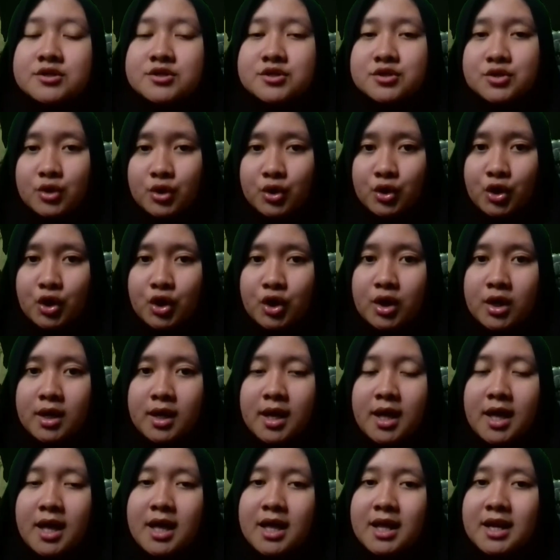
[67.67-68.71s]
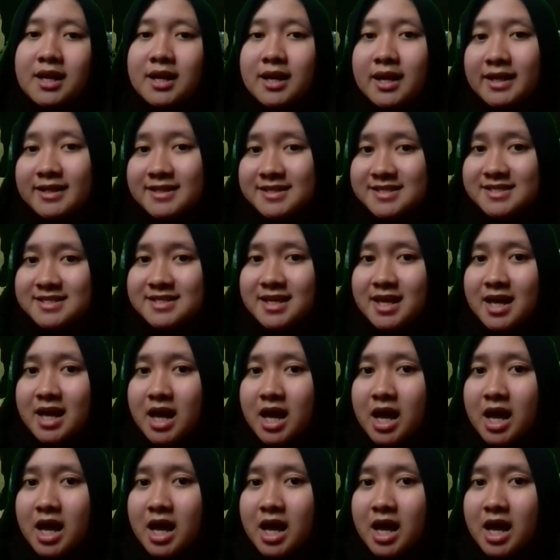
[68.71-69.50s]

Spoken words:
So, let's